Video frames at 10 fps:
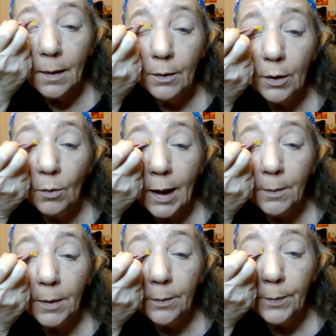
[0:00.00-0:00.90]
I don't know
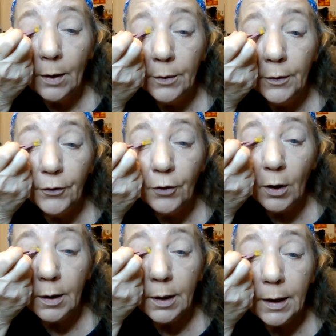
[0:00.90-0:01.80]
why I'm compelled to
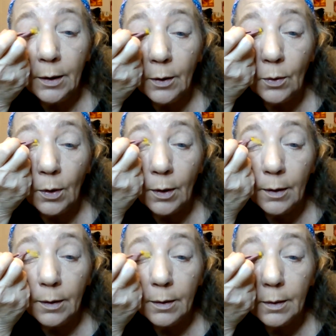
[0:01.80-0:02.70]
start in the inner
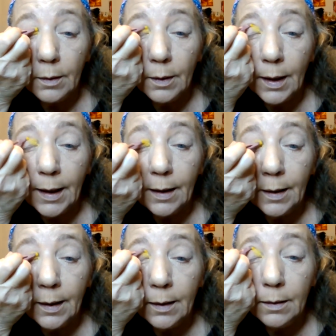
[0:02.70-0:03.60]
corner
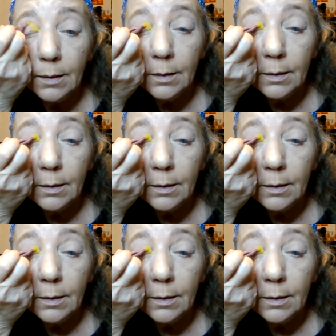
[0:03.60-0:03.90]
lately.